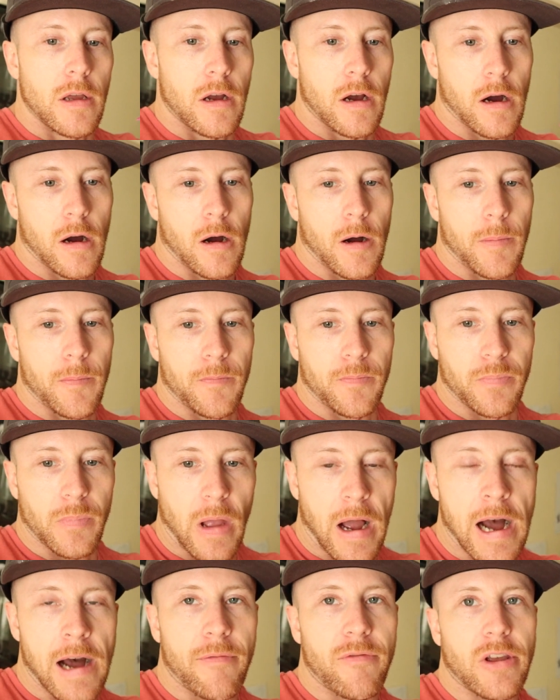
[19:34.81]

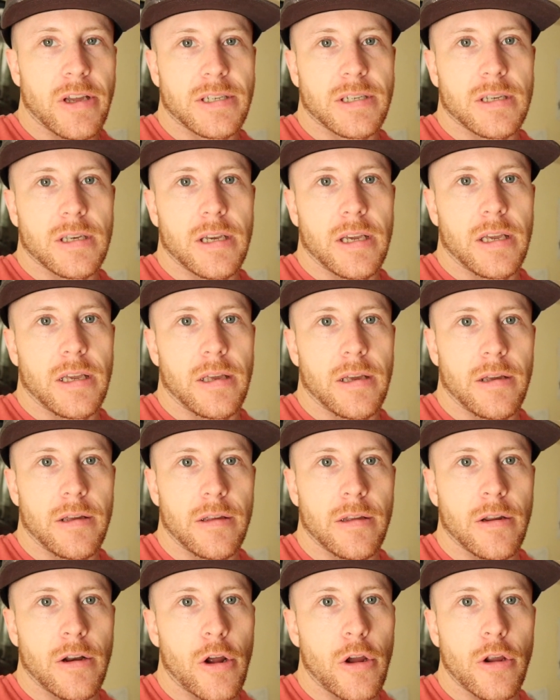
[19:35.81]
Obviously,
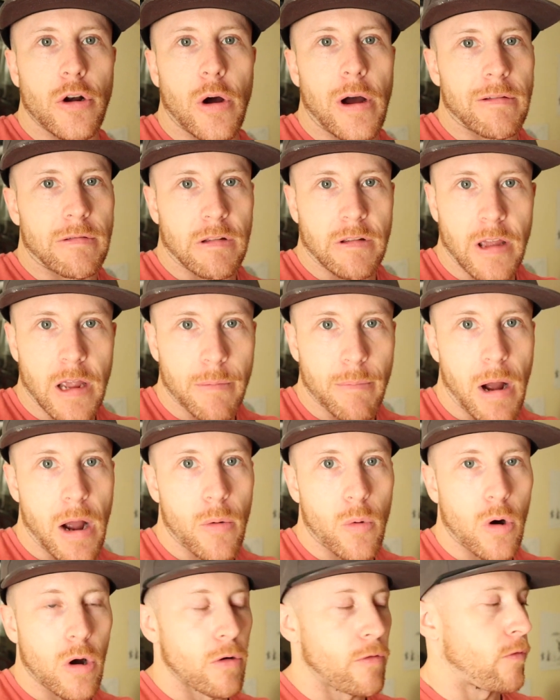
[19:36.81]
you don't have to take my
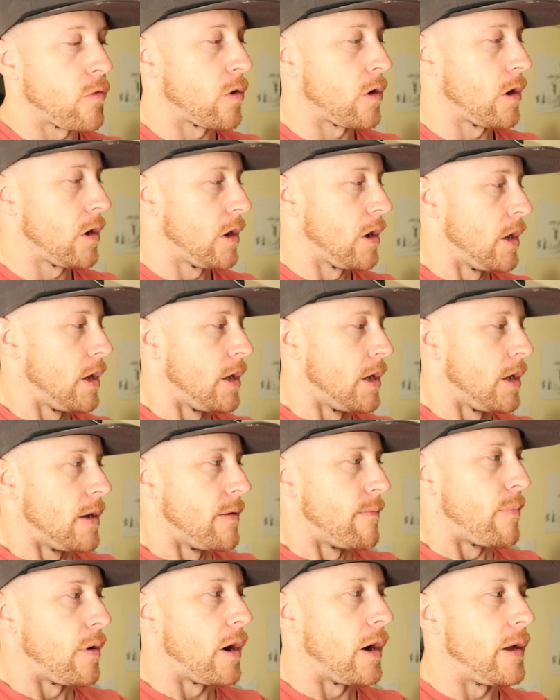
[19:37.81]
word for it,
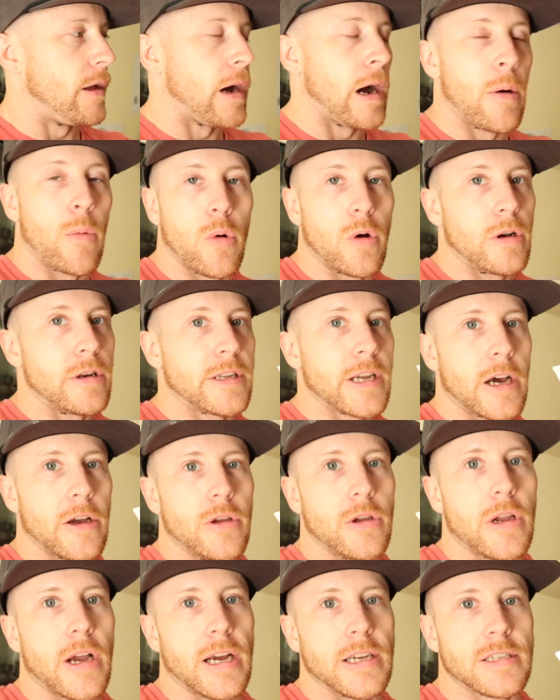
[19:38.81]
but I wouldn't tell
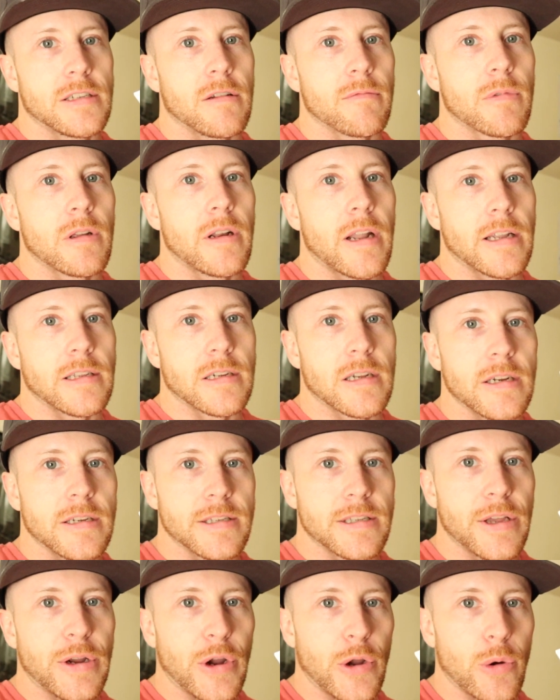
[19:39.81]
you guys something that's going to
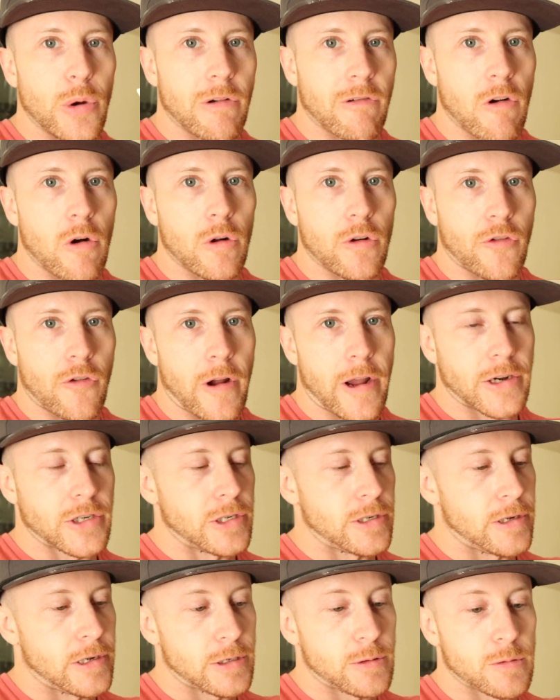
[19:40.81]
steer you in the wrong
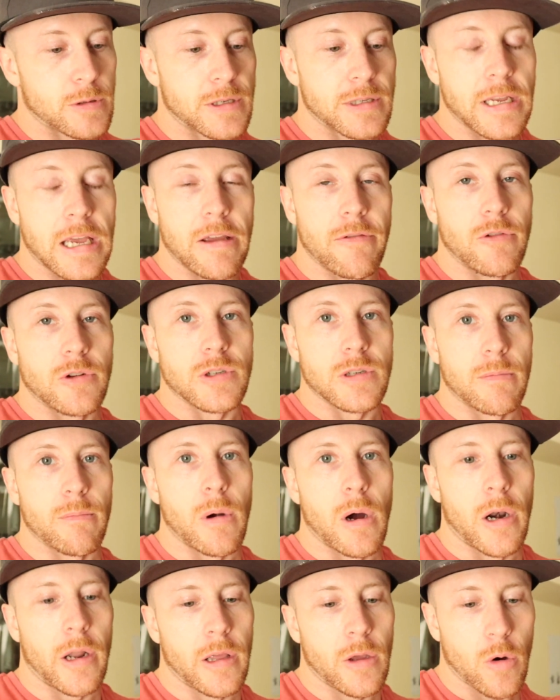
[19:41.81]
direction. This will save you some
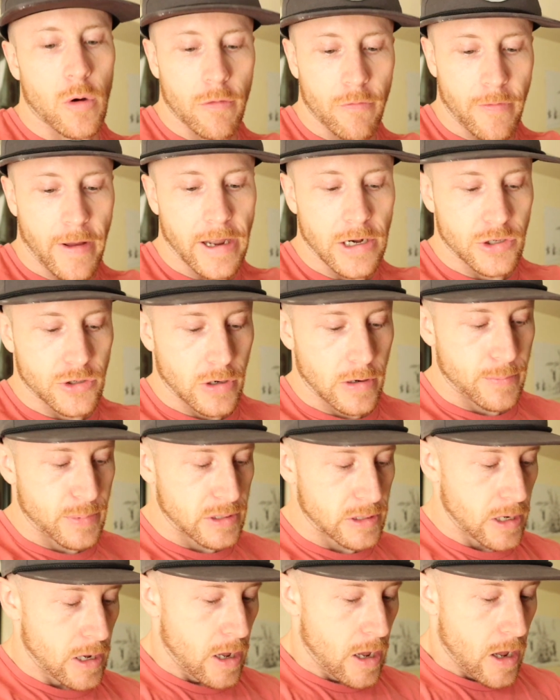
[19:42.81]
money on vet
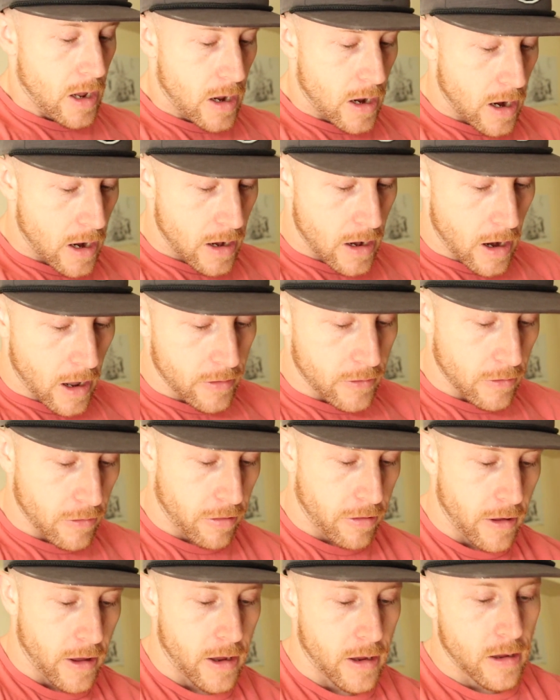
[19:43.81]
trips. Another
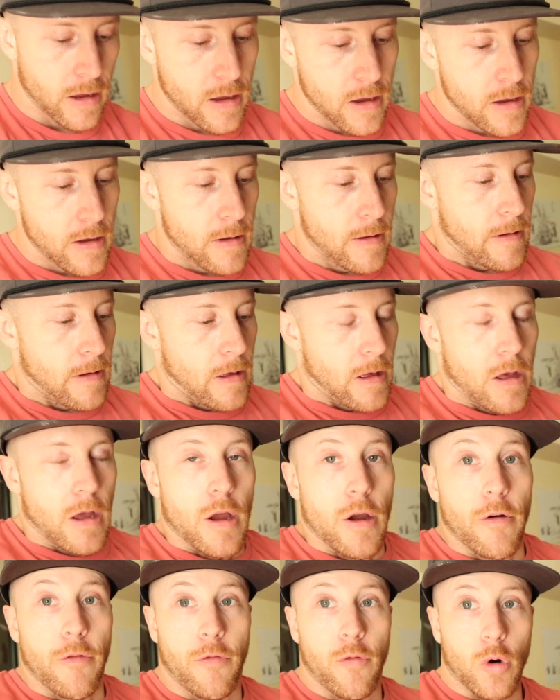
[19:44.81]
thing,
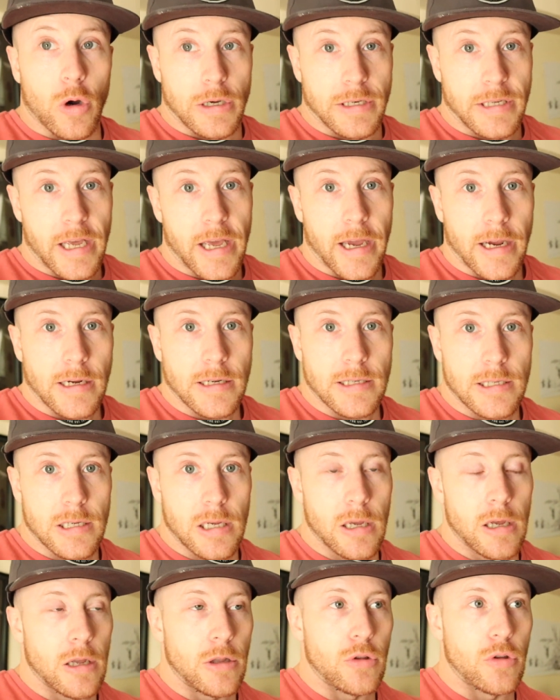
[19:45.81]
for ticks,
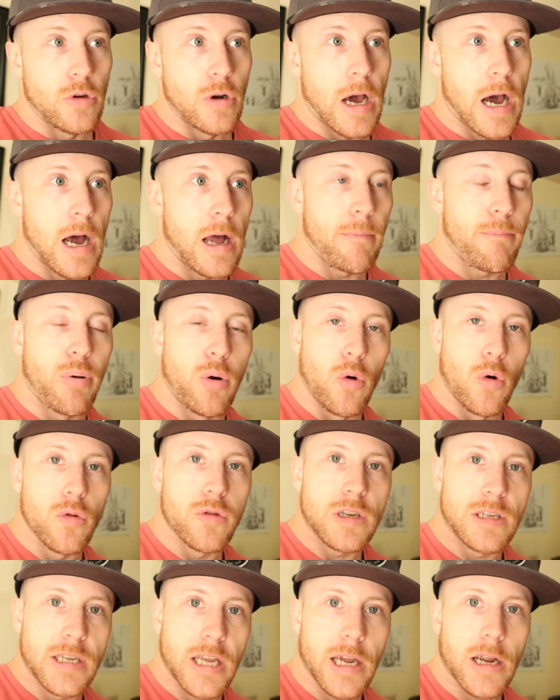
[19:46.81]
do not pull
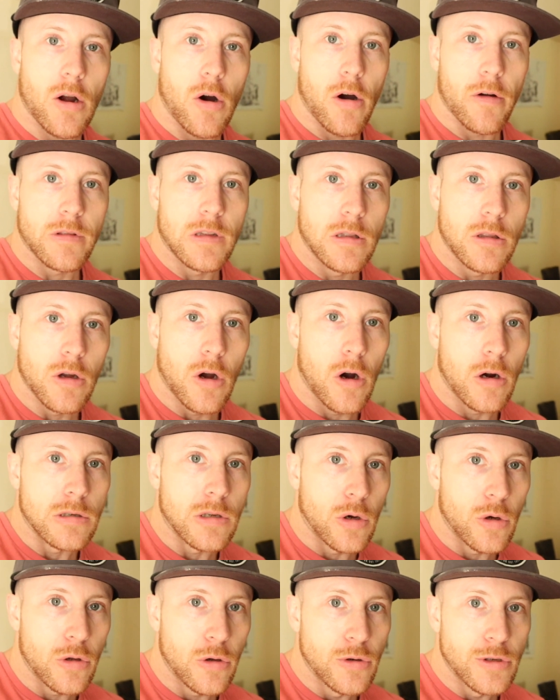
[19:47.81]
the tick off the dog.
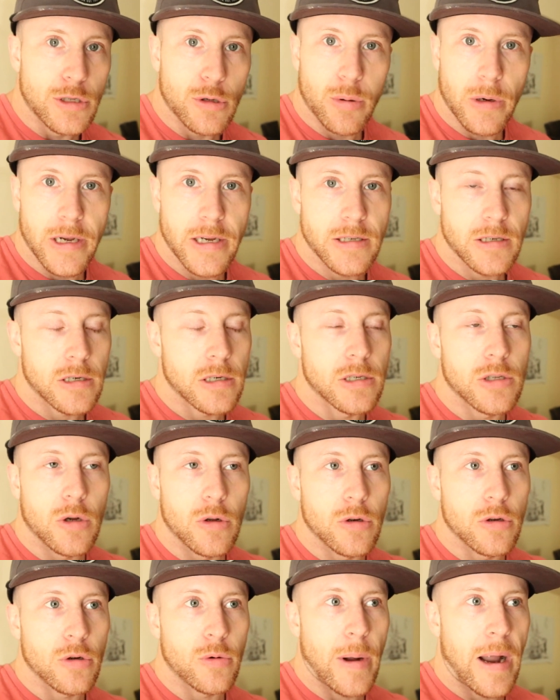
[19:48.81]
Don't use tweezers,
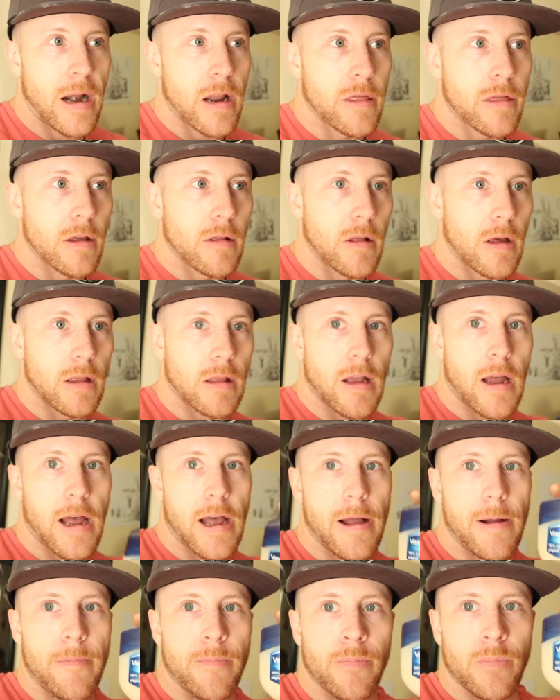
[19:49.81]
don't do anything like
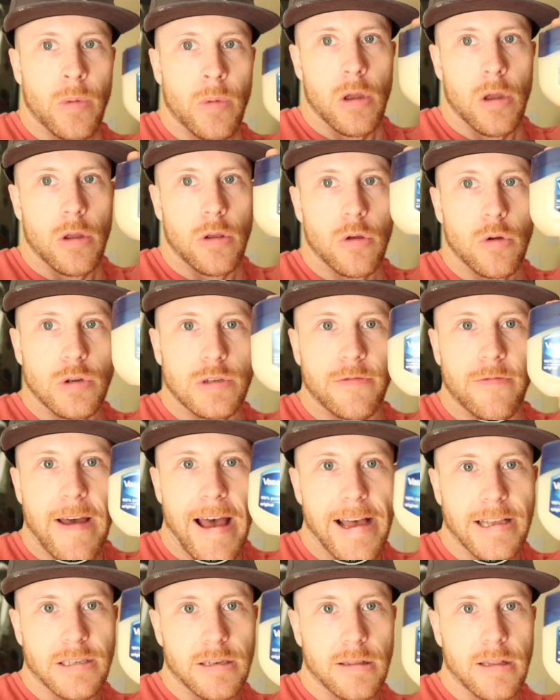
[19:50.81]
that. use
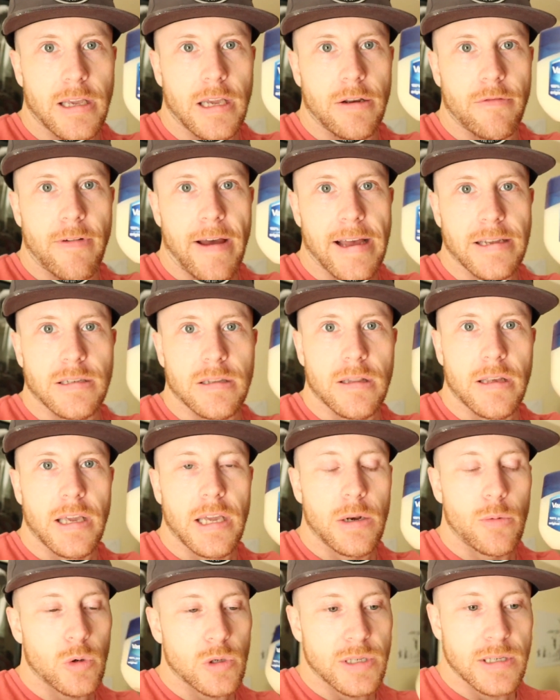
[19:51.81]
Vaseline.
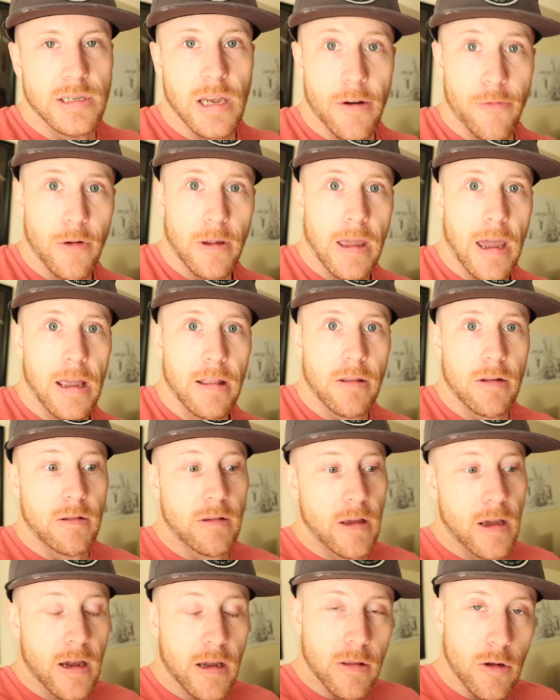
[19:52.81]
Vaseline will suffocate the
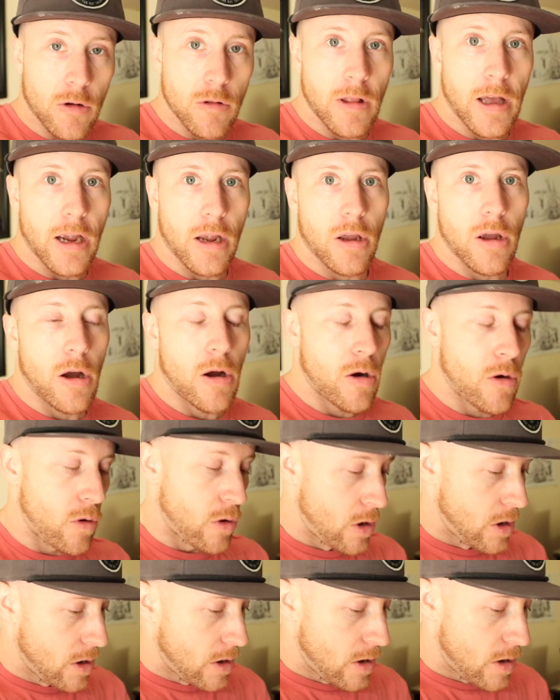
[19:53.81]
tick. They'll let go.